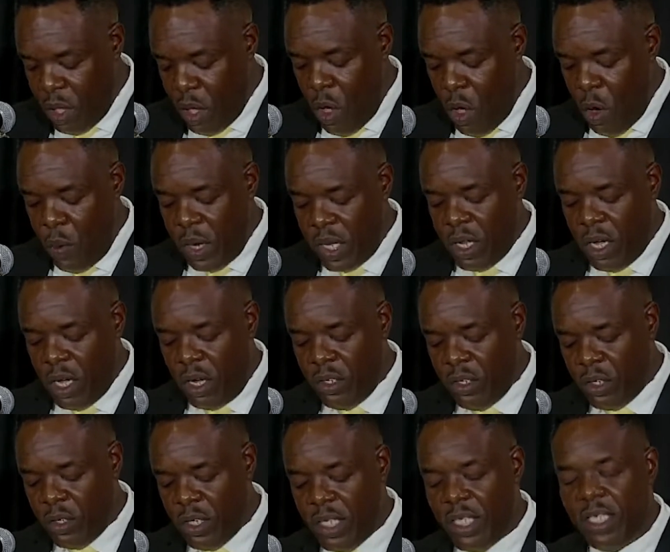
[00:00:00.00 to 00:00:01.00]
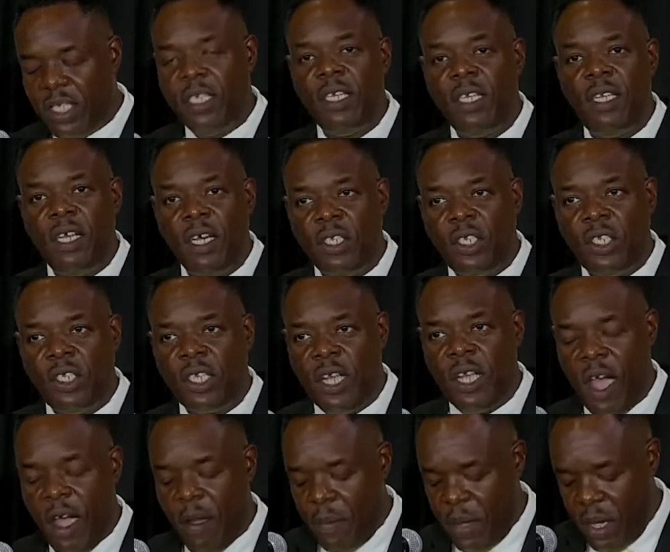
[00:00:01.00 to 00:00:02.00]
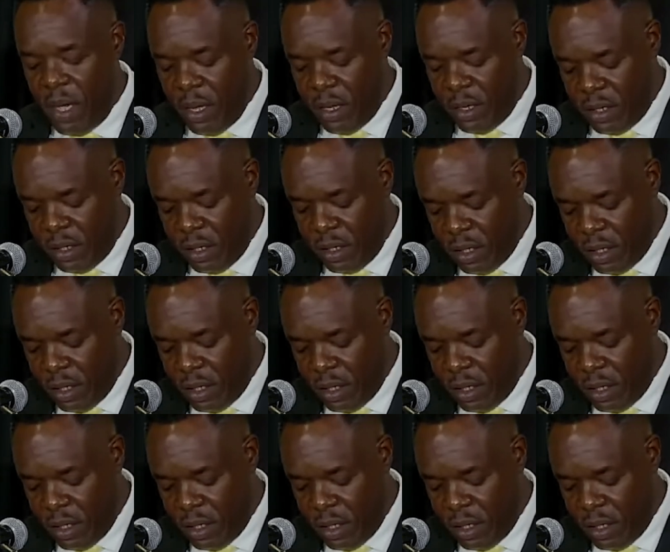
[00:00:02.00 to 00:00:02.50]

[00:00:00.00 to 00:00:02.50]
with countries in the Dutch Caribbean,